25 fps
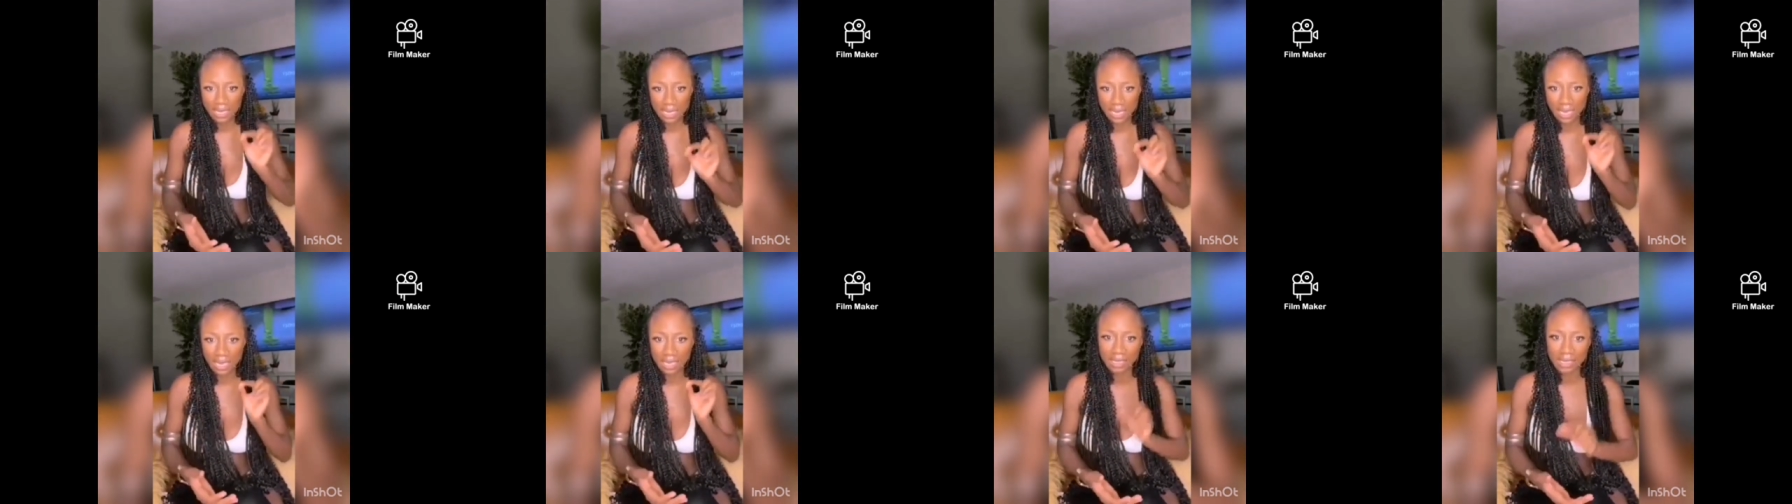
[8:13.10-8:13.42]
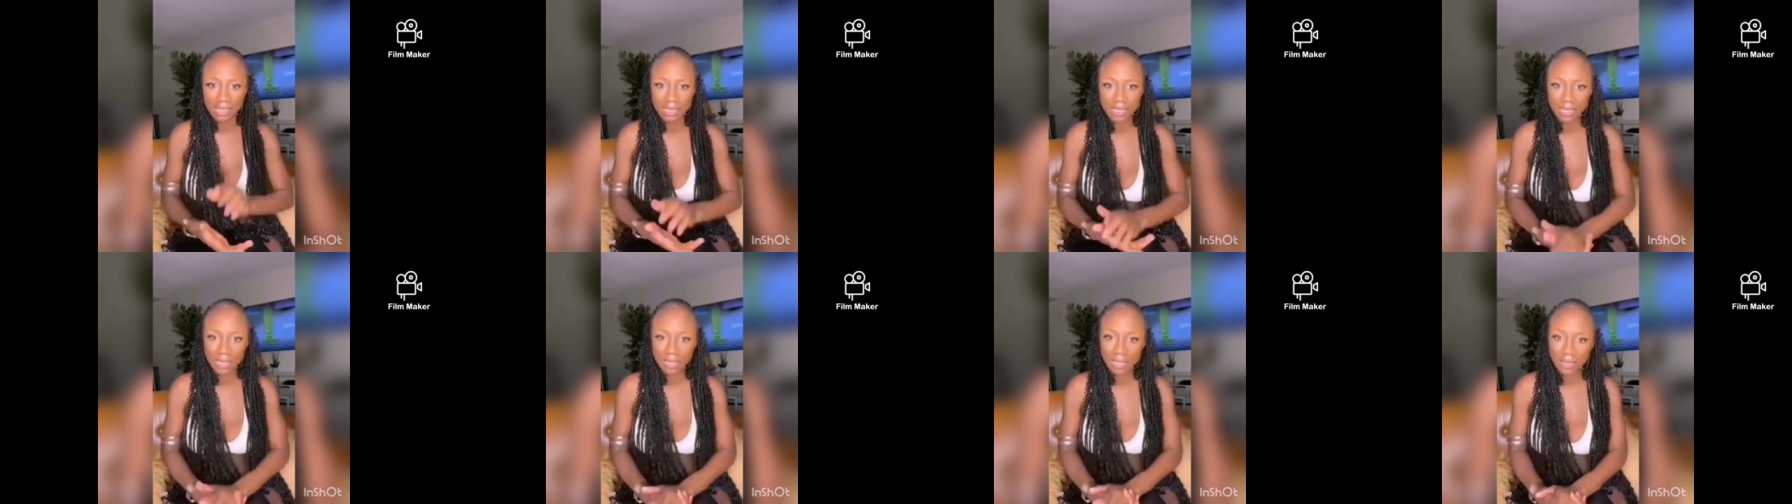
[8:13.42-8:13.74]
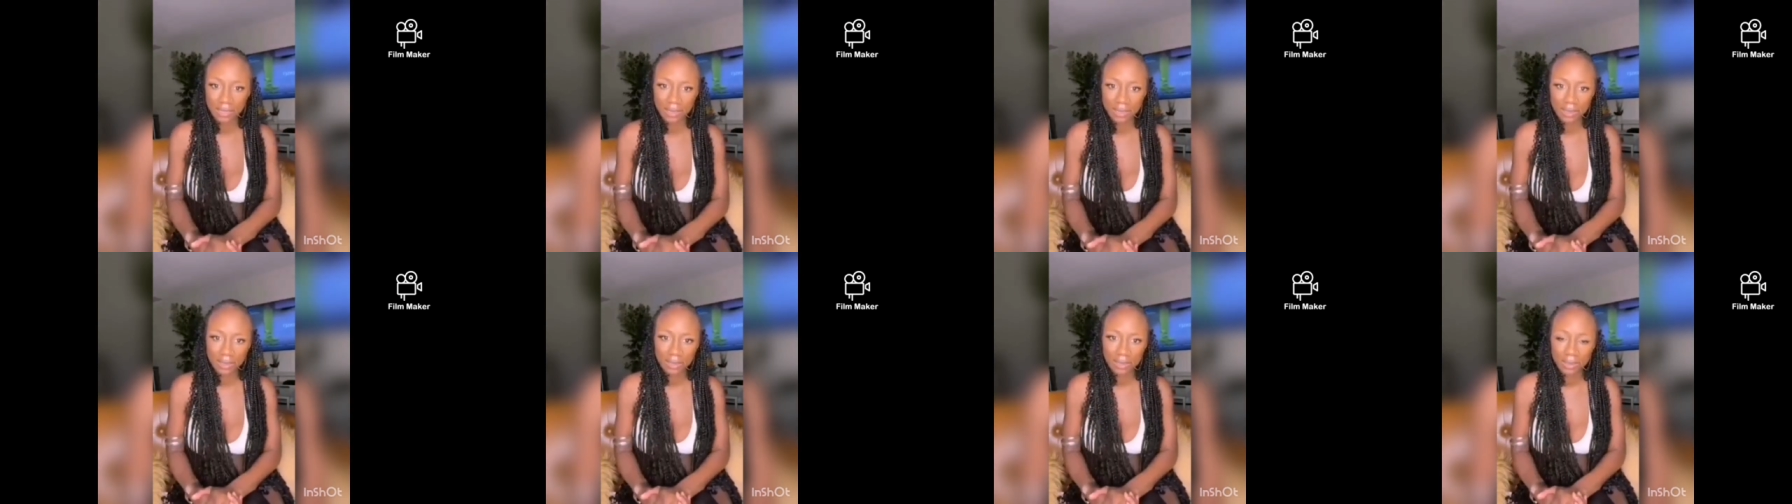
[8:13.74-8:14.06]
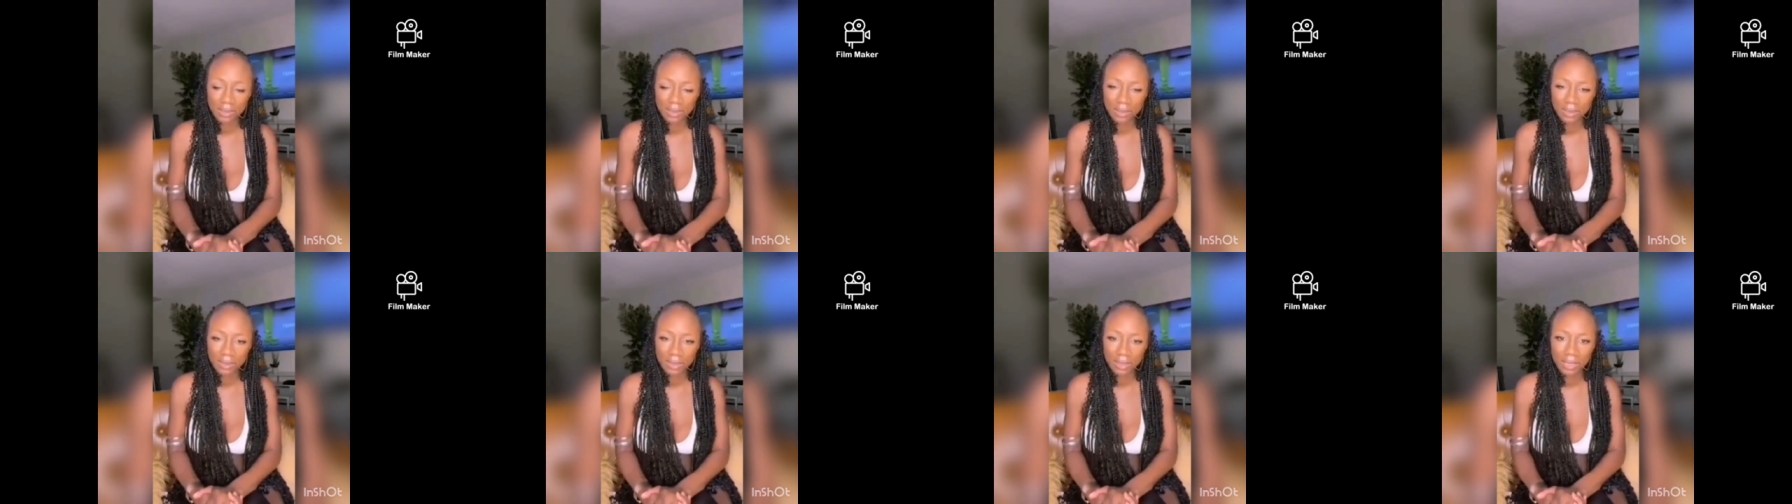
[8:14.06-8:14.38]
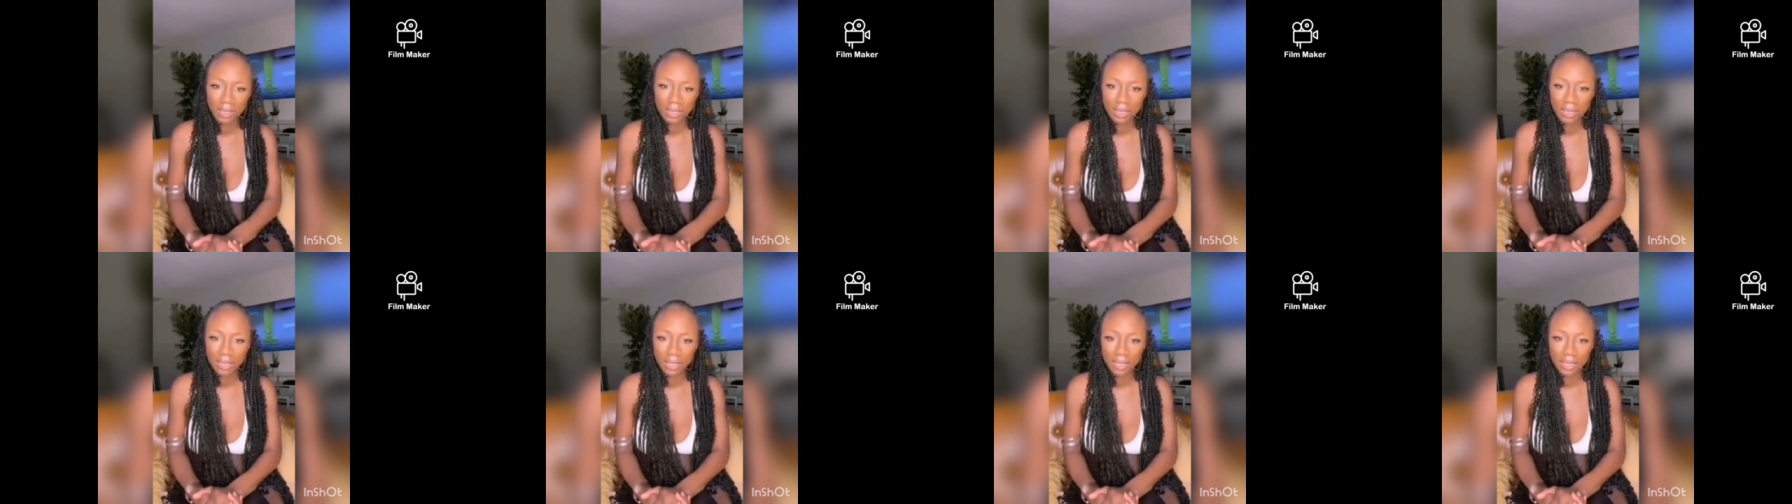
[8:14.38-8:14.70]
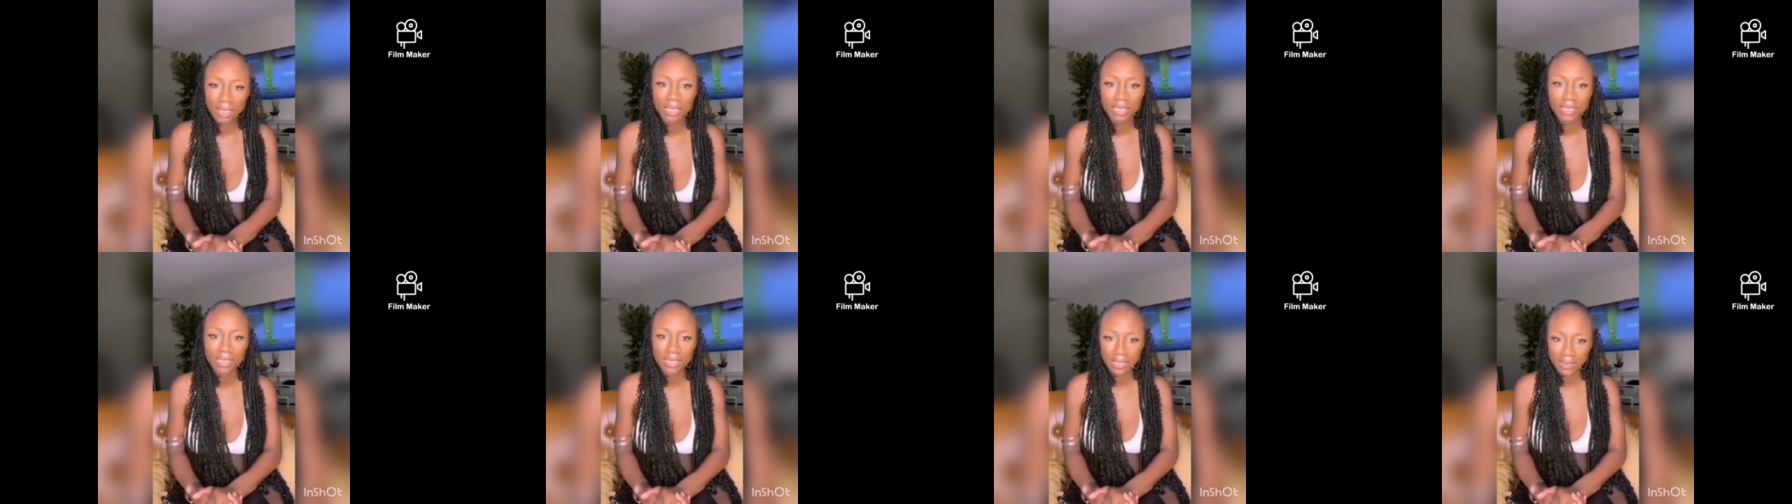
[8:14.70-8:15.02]

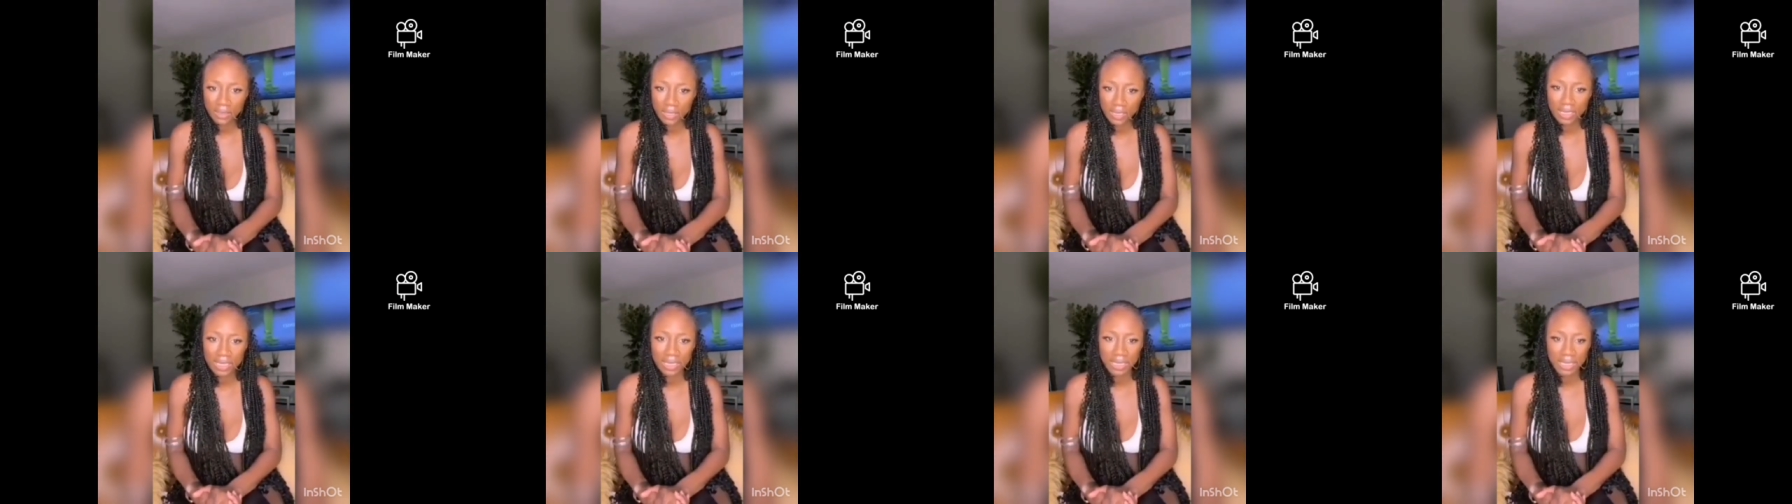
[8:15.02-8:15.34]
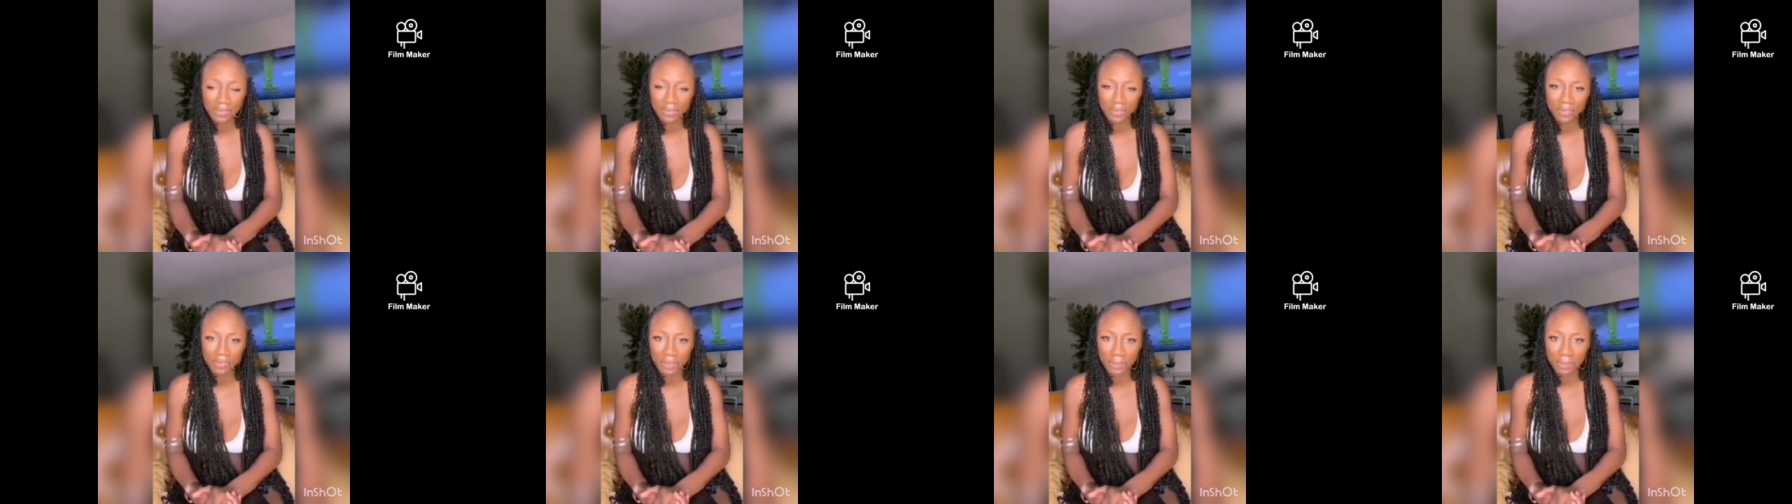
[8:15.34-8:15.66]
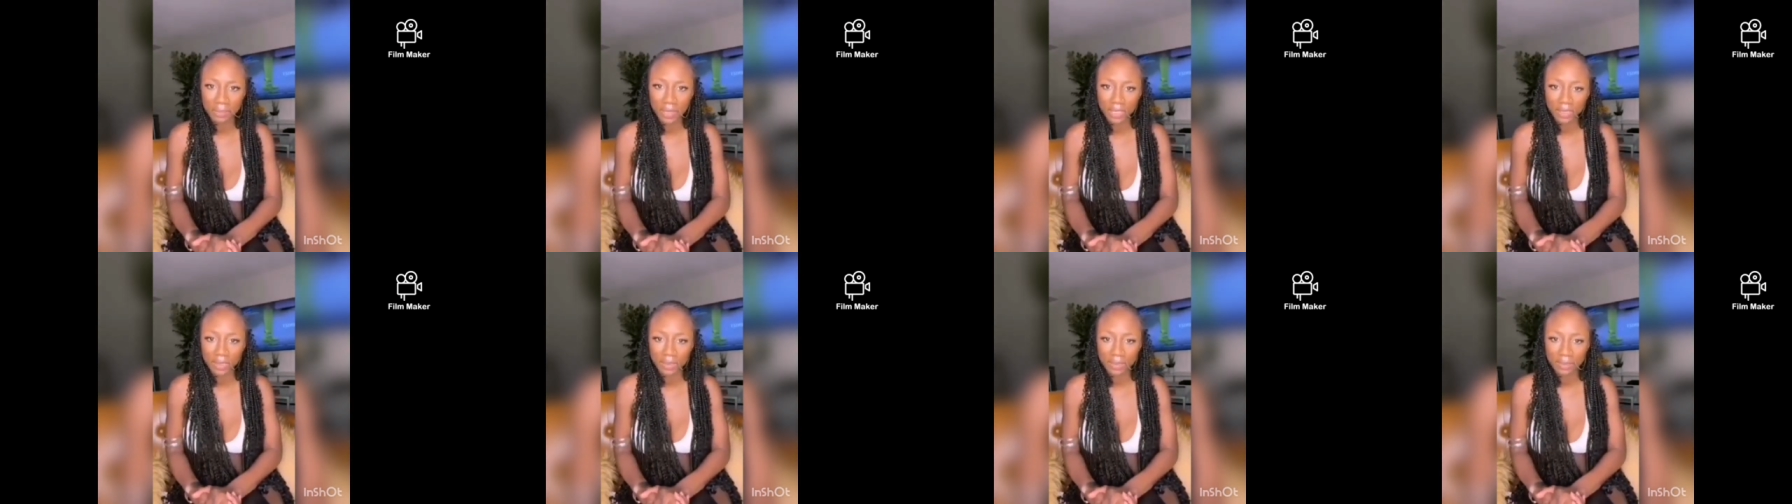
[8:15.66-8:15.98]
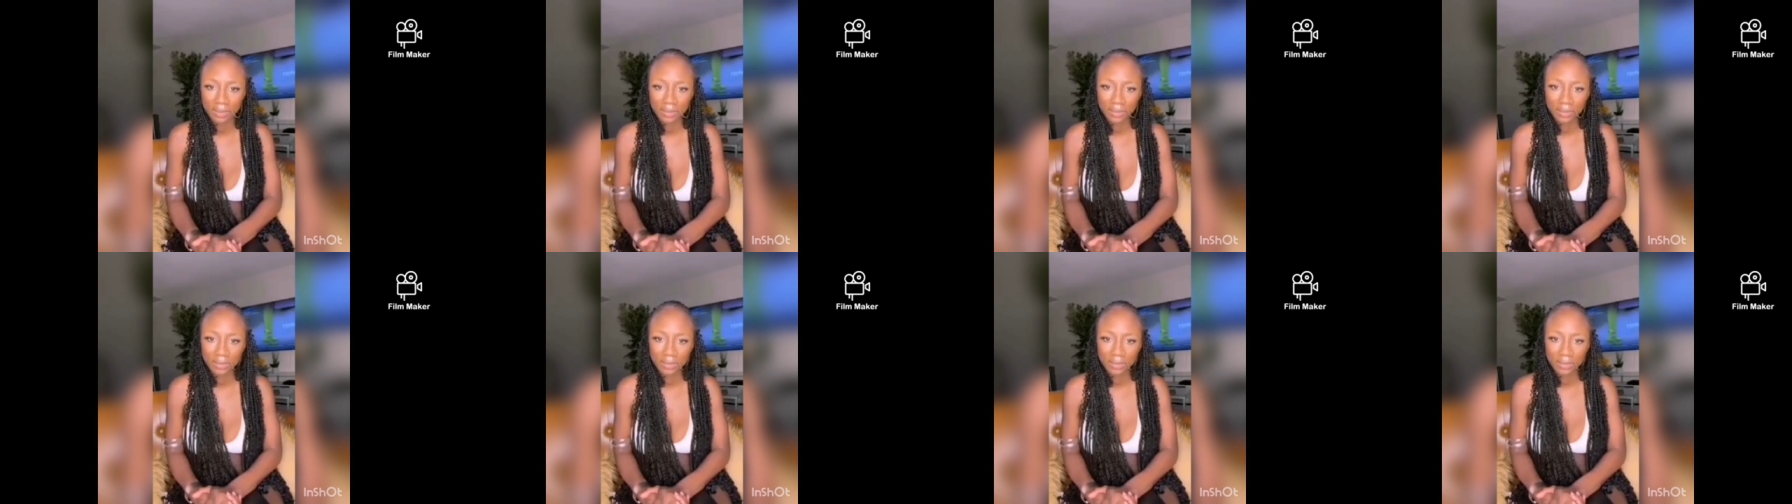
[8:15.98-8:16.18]
he's still stealing from me,